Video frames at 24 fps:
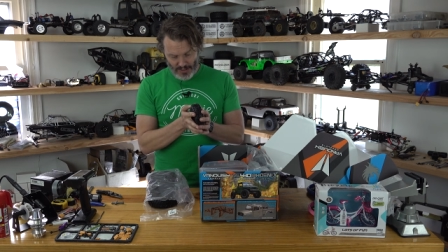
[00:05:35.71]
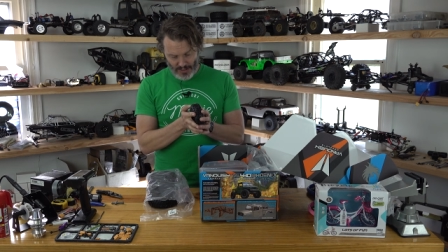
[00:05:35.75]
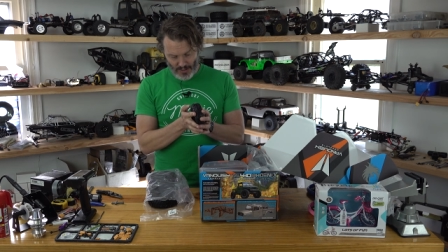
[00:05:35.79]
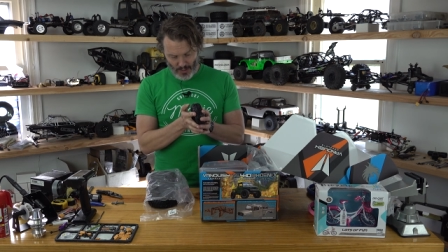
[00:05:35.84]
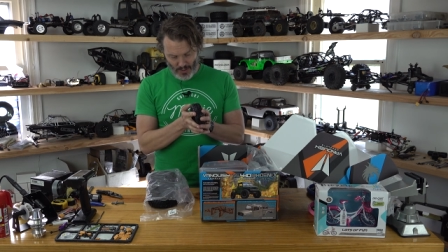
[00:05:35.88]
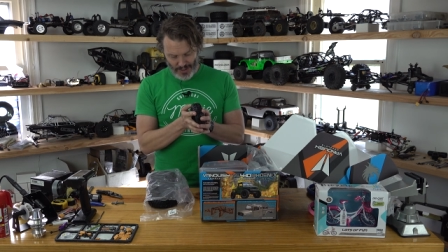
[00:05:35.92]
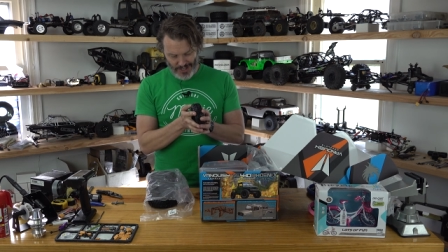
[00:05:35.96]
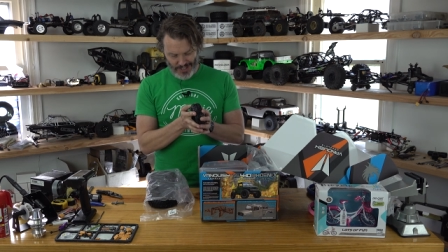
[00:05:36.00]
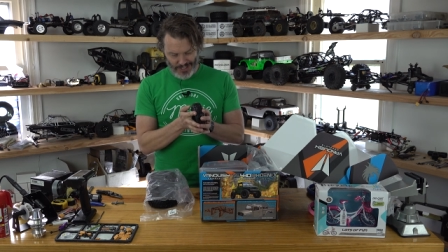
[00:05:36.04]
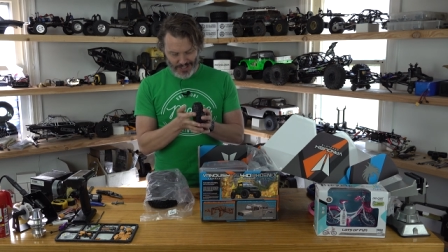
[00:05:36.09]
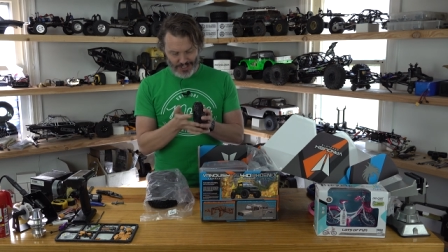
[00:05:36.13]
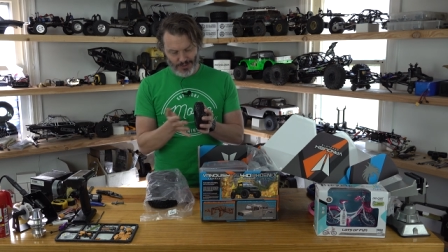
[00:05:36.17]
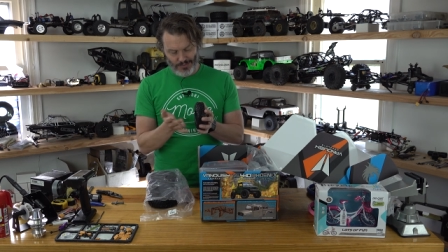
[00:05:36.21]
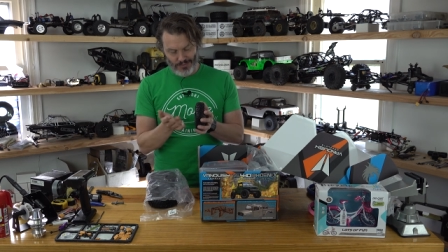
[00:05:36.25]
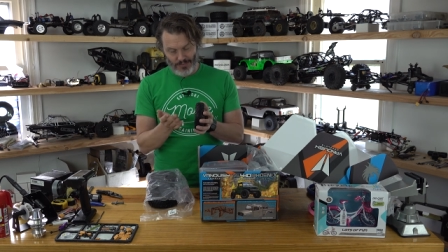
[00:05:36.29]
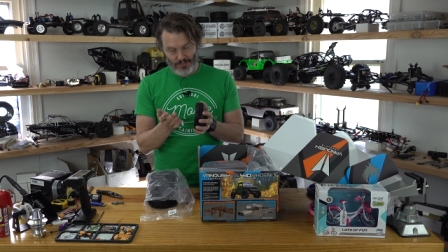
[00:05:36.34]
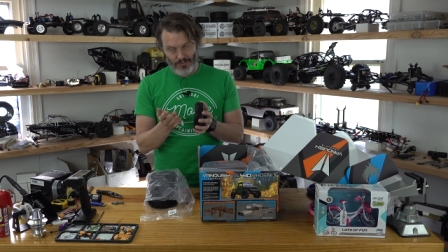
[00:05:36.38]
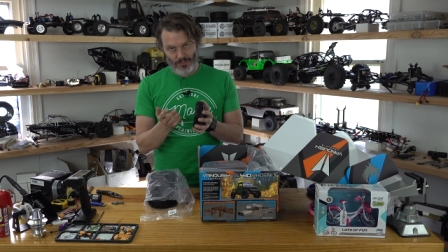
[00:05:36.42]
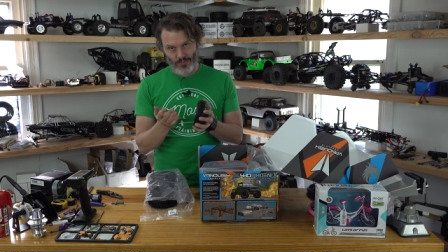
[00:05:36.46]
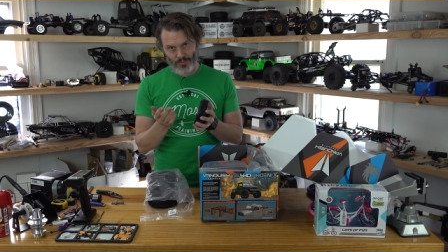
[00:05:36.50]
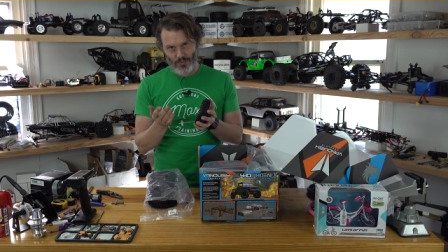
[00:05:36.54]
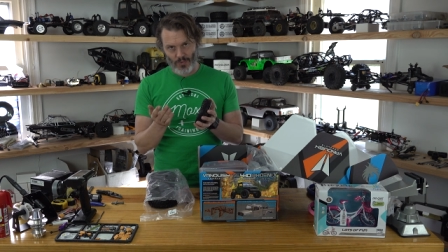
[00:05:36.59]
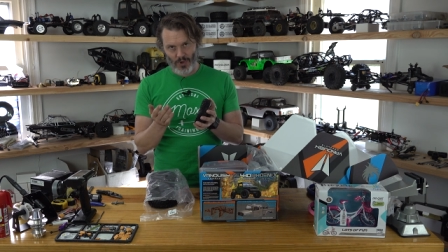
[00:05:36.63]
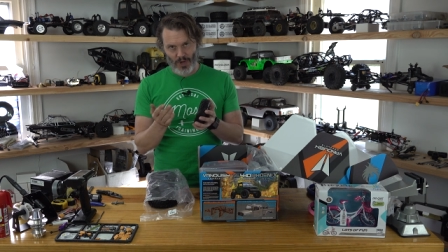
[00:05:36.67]
or you just
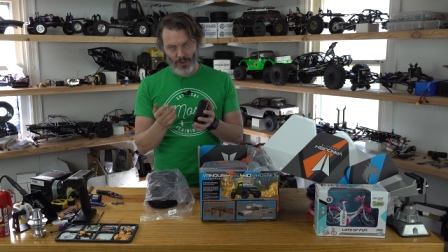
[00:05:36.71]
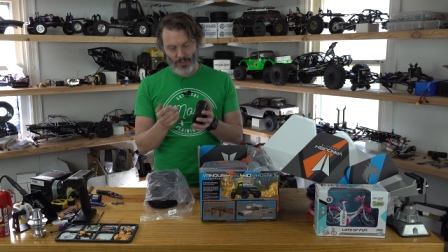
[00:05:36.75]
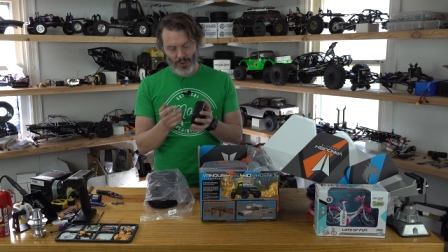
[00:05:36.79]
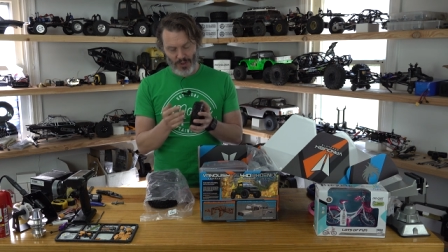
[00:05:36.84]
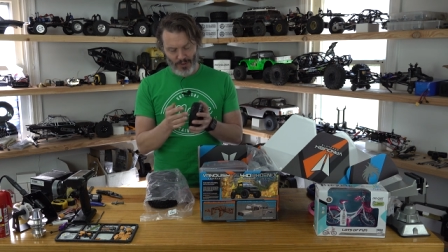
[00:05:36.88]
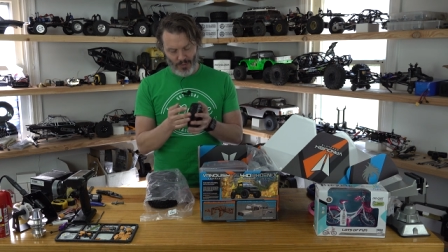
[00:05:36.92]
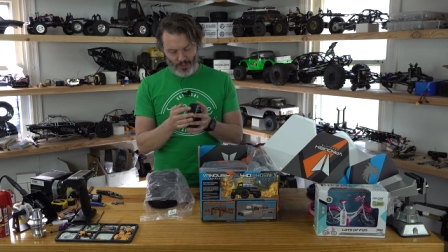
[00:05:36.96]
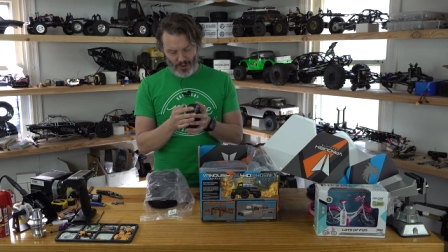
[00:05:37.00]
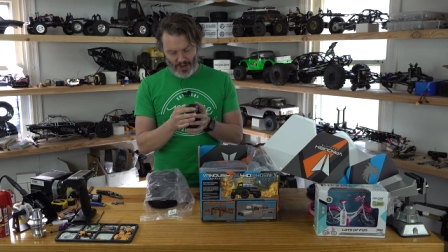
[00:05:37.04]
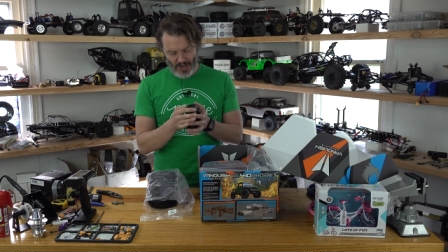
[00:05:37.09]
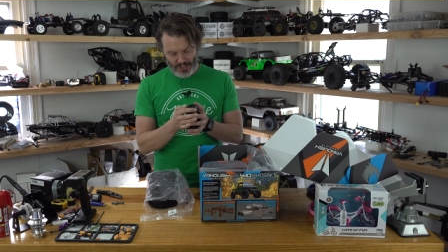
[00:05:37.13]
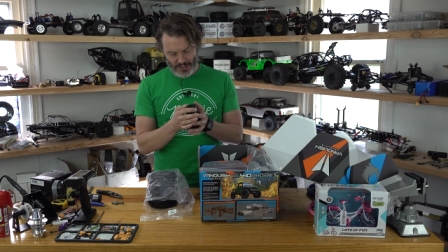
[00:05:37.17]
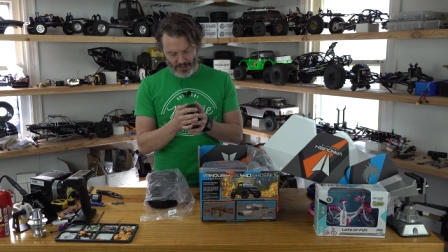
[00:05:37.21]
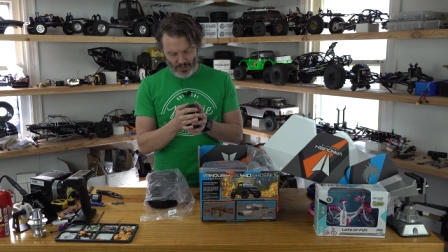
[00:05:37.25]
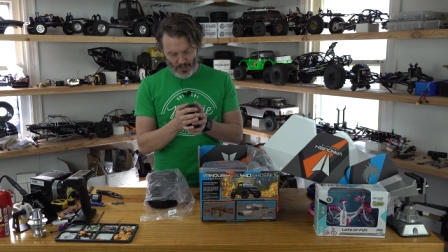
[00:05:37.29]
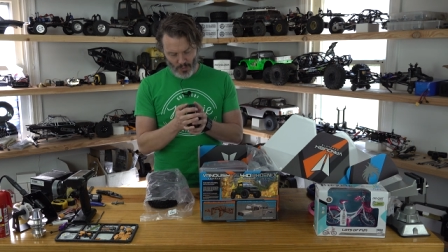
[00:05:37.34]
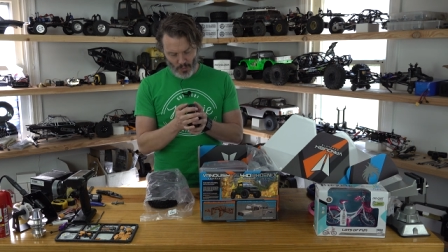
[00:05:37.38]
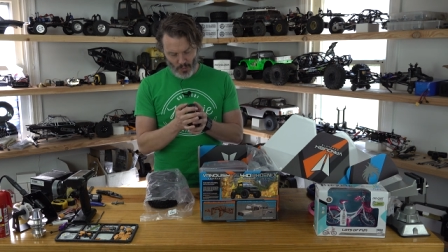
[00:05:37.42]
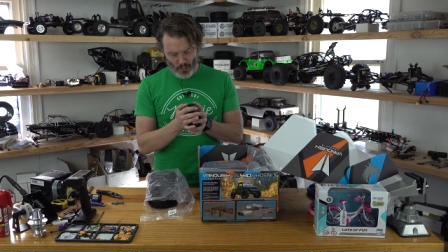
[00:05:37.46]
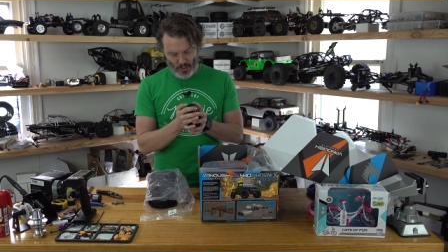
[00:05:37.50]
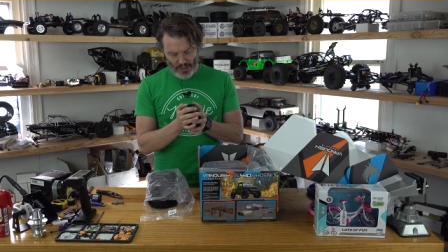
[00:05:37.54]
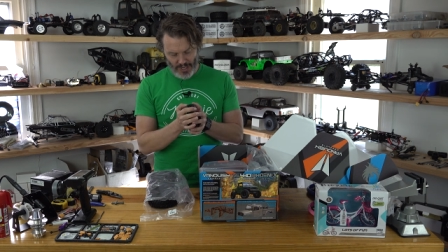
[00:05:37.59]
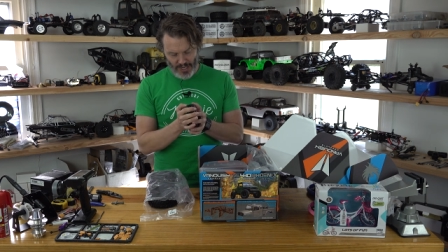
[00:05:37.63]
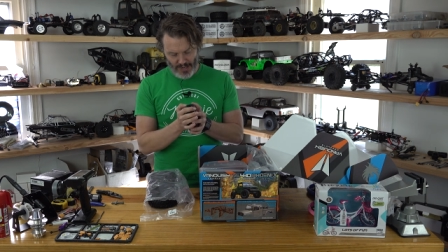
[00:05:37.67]
run them on the rocks,
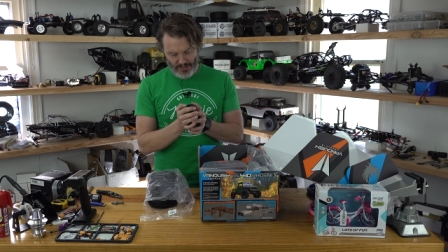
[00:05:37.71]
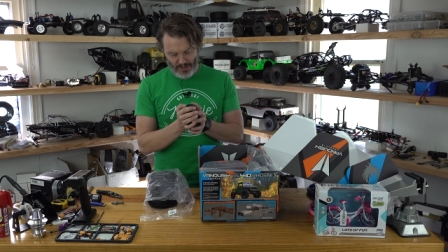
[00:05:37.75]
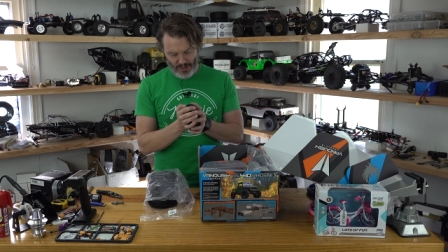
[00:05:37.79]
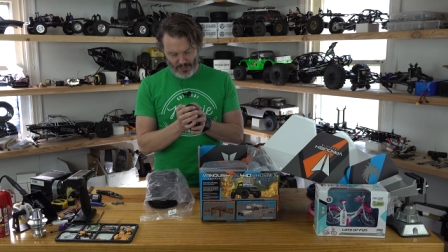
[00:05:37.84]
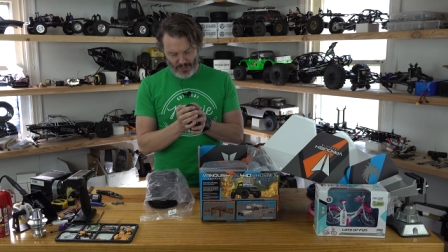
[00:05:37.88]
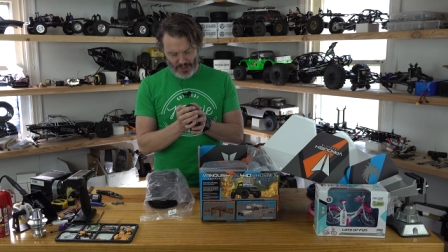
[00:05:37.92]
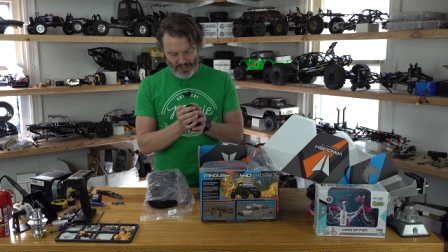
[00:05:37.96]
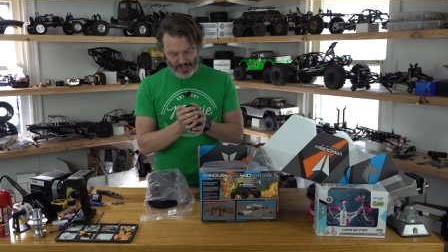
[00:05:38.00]
whatever,